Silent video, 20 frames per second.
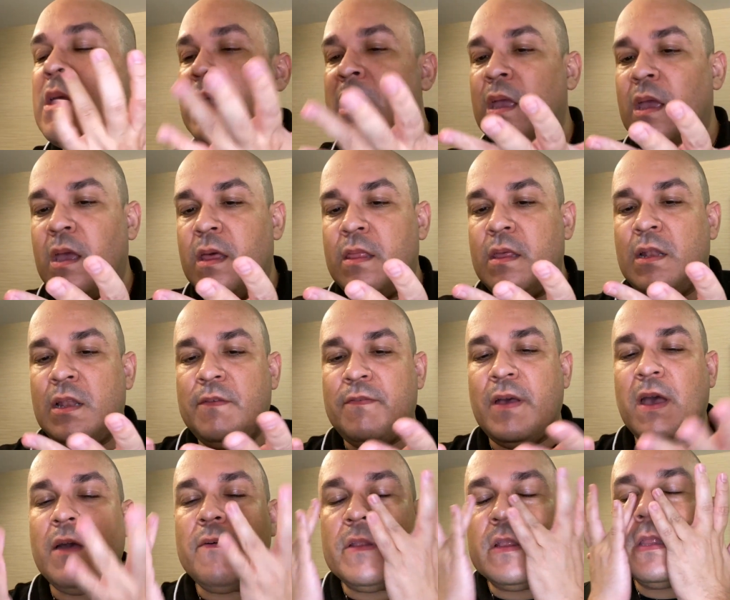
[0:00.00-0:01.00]
And then if I
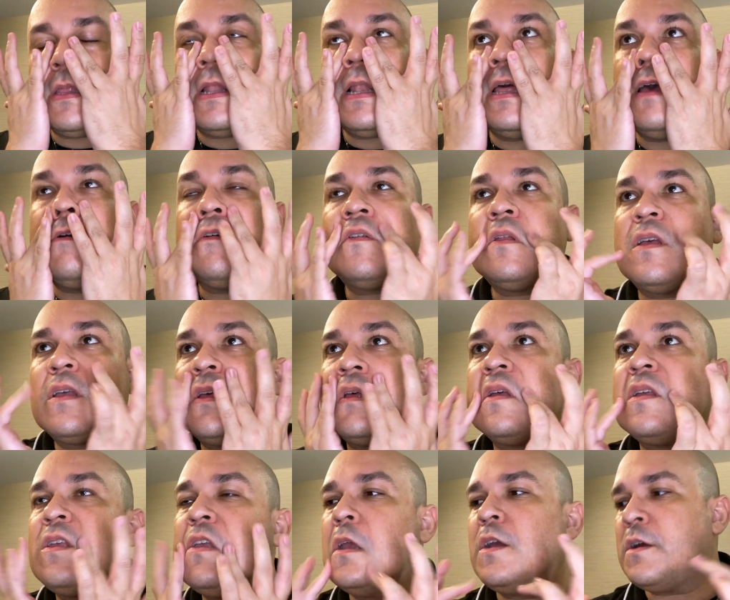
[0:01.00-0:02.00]
have anything left,
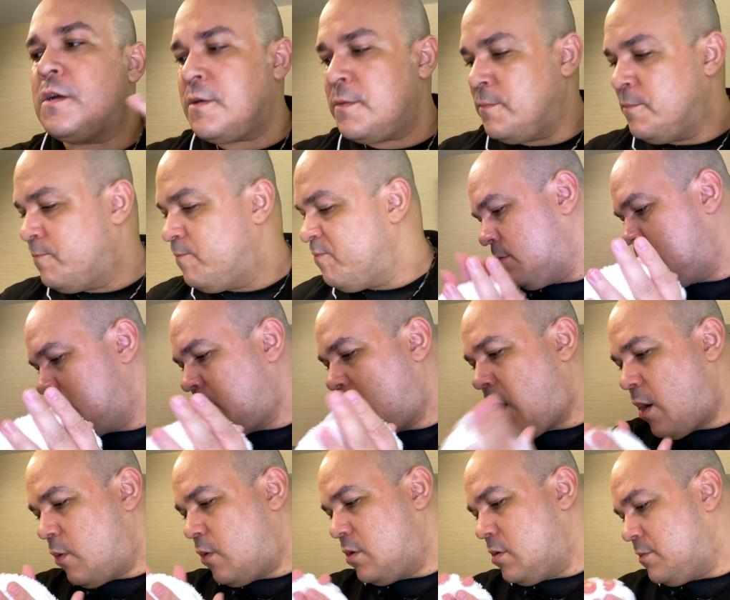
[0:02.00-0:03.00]
like here,
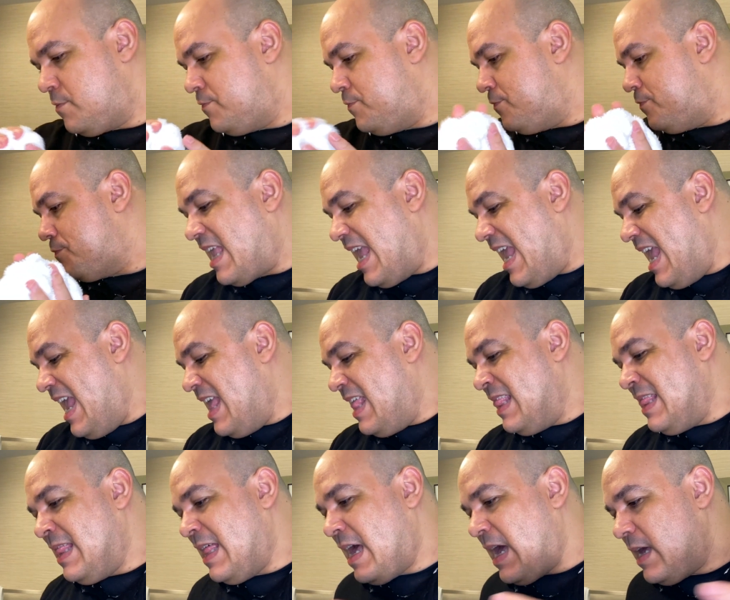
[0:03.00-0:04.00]
towel.
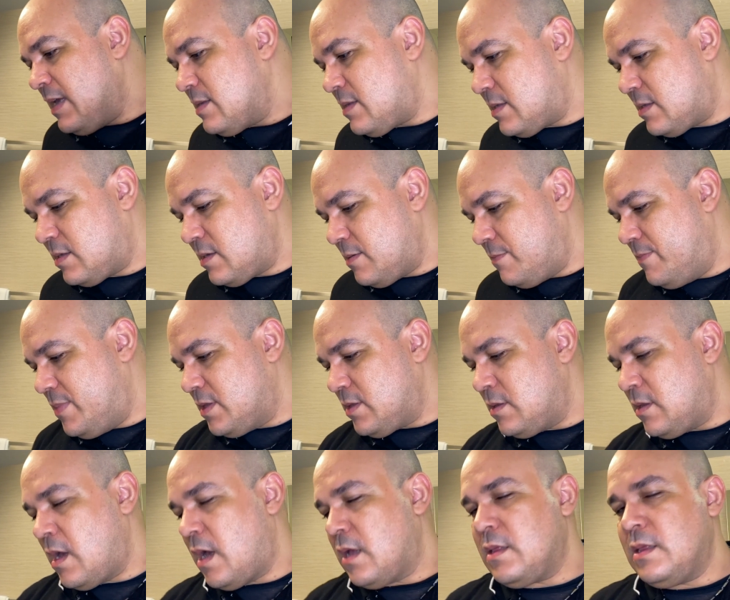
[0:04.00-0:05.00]
And last but
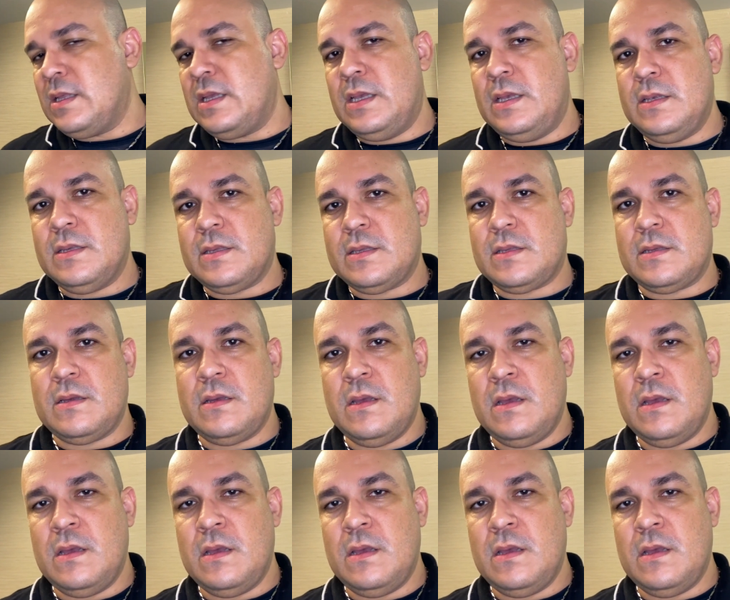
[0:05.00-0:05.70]
not least,